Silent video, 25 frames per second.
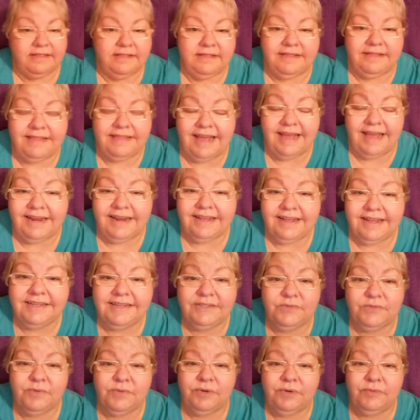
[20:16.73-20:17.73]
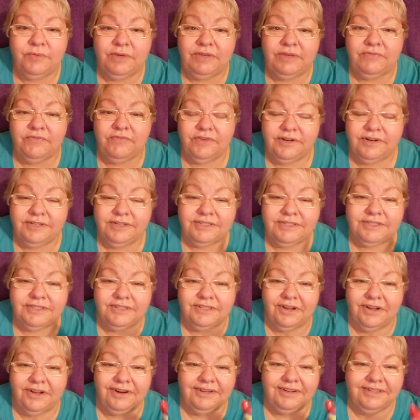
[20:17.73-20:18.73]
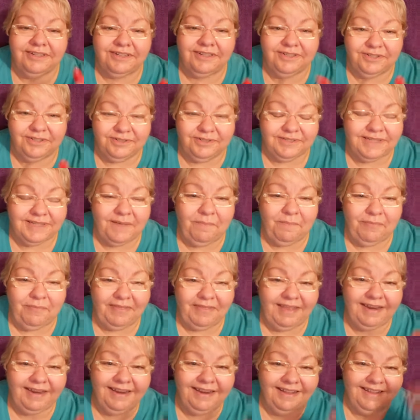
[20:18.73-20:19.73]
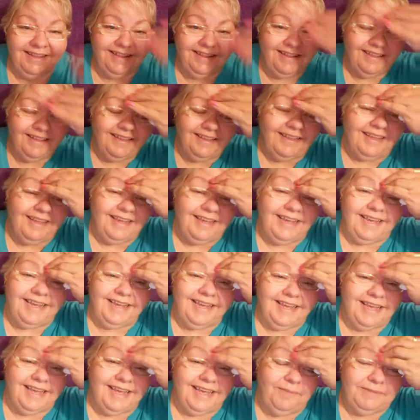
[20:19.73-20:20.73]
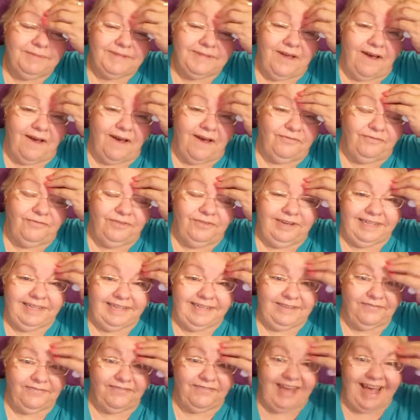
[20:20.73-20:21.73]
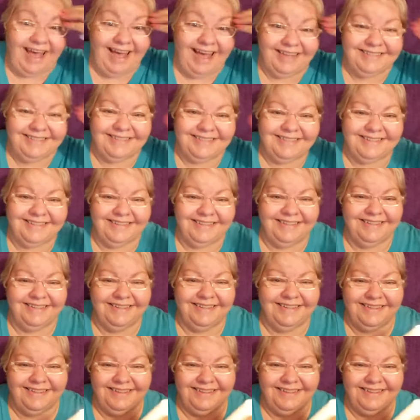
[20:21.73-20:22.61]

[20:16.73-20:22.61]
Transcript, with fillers: That is when we first start to do something, it comes off really fast.